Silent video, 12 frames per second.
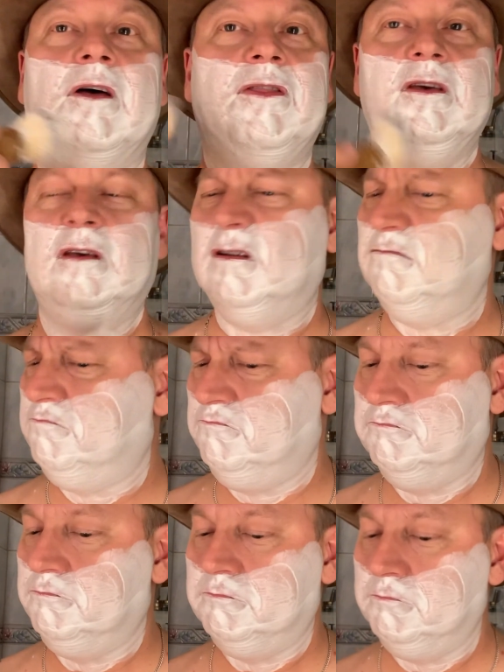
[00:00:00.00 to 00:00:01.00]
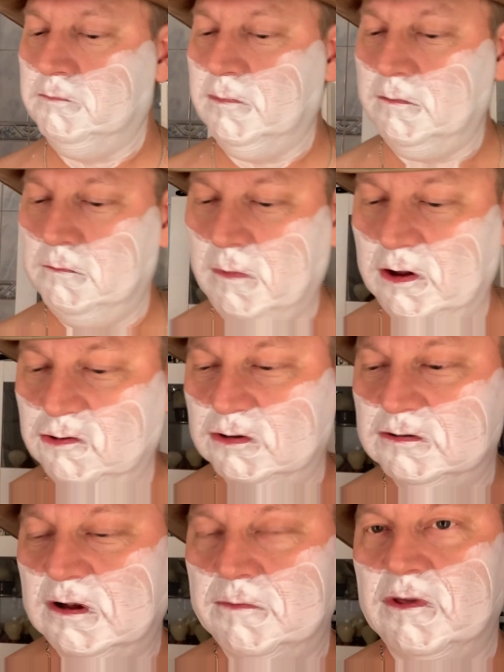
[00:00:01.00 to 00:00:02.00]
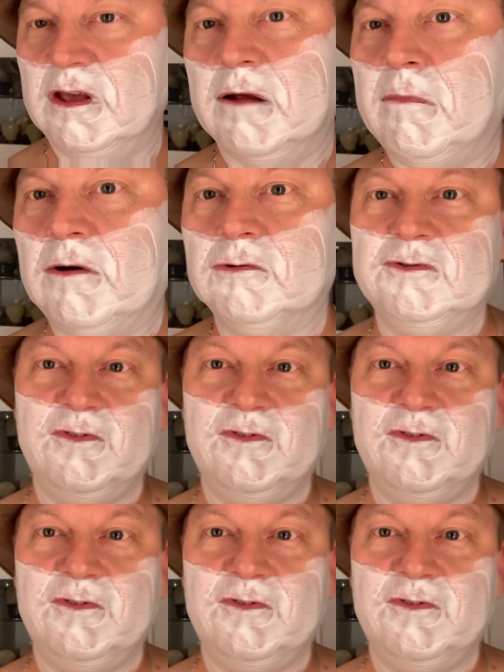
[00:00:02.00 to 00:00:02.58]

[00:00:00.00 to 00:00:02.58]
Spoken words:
I think I've mentioned something about